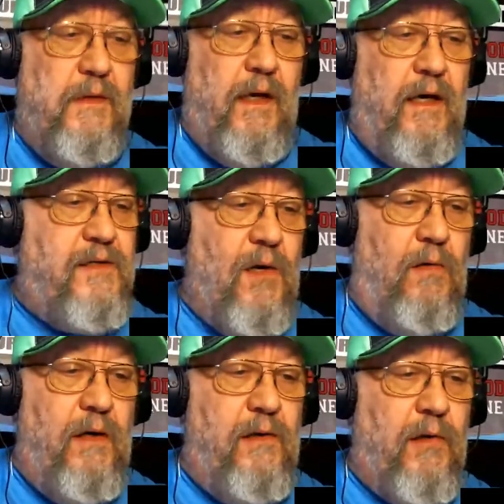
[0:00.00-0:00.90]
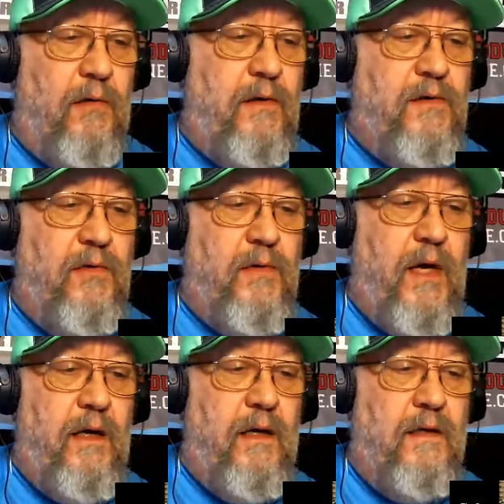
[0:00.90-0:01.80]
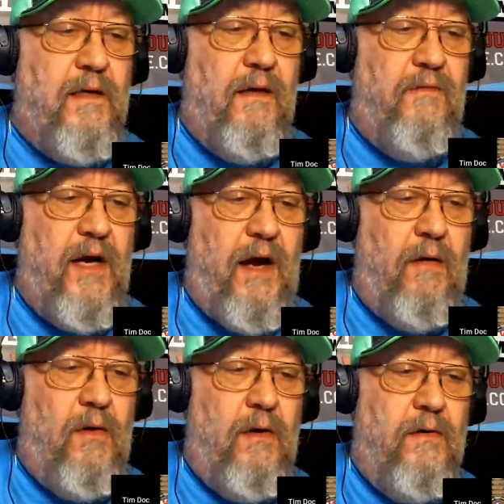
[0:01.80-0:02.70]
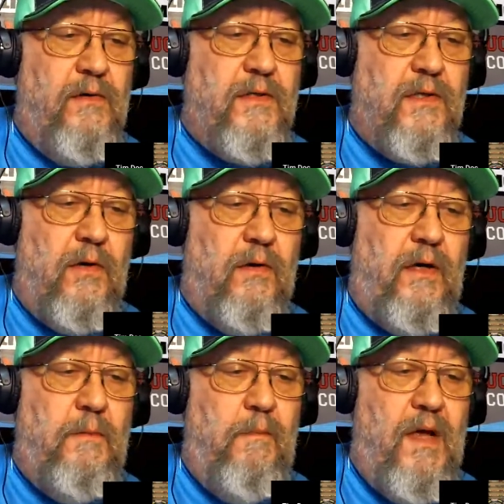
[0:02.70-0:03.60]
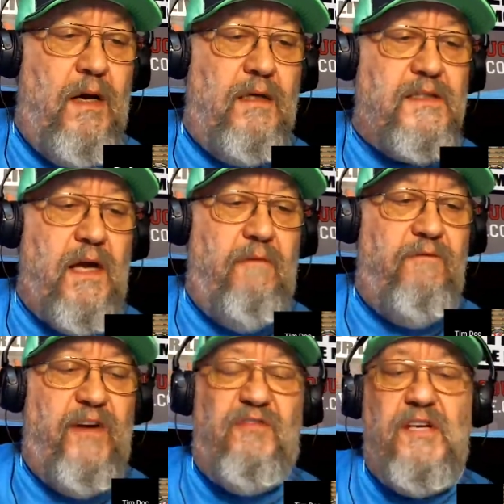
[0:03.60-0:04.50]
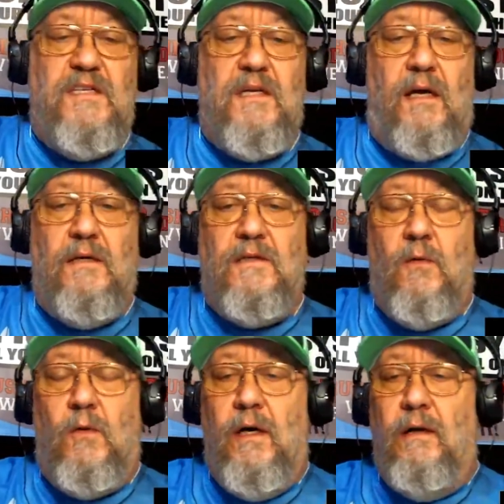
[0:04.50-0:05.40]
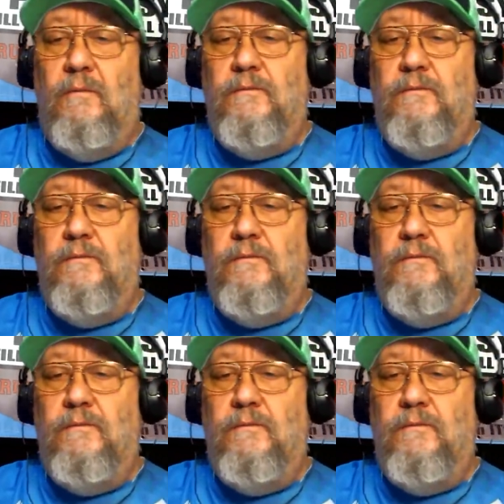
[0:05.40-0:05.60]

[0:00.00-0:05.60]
And it's only 32 days, 11 hours, 30 minutes, and 50 seconds away.